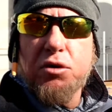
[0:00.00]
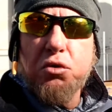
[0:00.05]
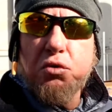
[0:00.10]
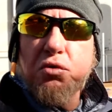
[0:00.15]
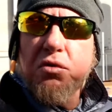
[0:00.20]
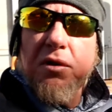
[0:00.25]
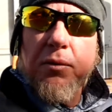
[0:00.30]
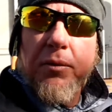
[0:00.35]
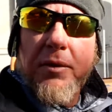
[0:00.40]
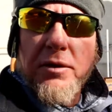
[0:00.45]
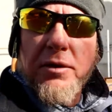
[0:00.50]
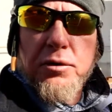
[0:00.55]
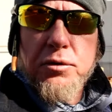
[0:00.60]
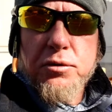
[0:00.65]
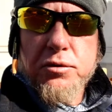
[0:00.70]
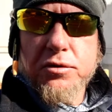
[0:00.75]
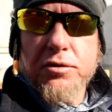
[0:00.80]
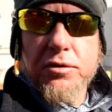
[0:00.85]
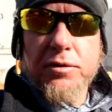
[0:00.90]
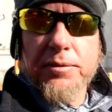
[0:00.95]
tools that we
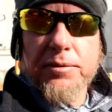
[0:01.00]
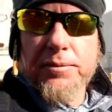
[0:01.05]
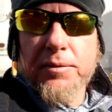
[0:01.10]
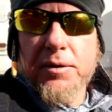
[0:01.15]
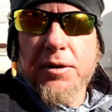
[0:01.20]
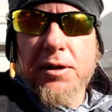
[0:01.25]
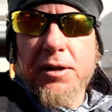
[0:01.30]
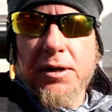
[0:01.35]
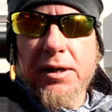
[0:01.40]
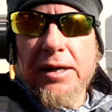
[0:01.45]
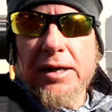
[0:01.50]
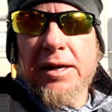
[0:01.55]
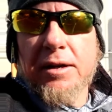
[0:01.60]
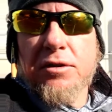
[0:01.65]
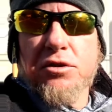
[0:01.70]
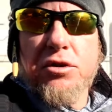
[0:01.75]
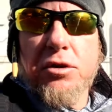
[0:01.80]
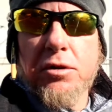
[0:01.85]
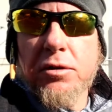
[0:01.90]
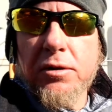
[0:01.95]
use and
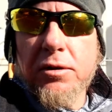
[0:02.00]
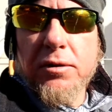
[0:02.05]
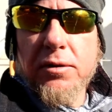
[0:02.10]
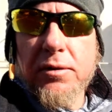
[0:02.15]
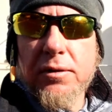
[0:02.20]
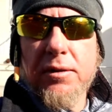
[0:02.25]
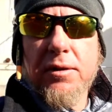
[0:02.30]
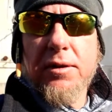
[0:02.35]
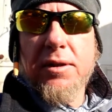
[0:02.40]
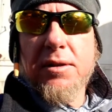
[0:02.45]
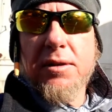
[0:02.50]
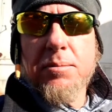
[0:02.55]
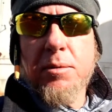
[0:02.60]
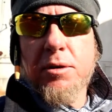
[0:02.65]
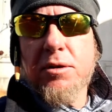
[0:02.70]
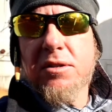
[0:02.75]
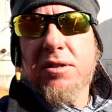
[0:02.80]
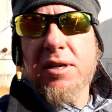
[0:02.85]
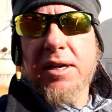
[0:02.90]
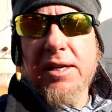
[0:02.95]
I'll show you as
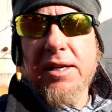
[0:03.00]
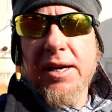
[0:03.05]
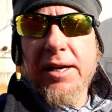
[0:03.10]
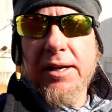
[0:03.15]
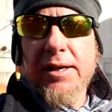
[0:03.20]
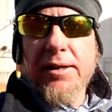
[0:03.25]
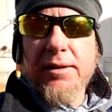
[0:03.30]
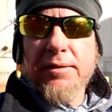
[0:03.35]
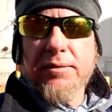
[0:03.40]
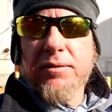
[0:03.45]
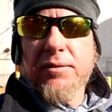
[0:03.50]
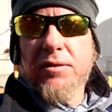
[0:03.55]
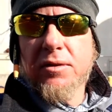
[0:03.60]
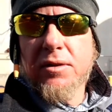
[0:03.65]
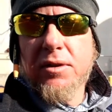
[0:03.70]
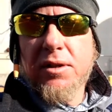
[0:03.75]
much as I can.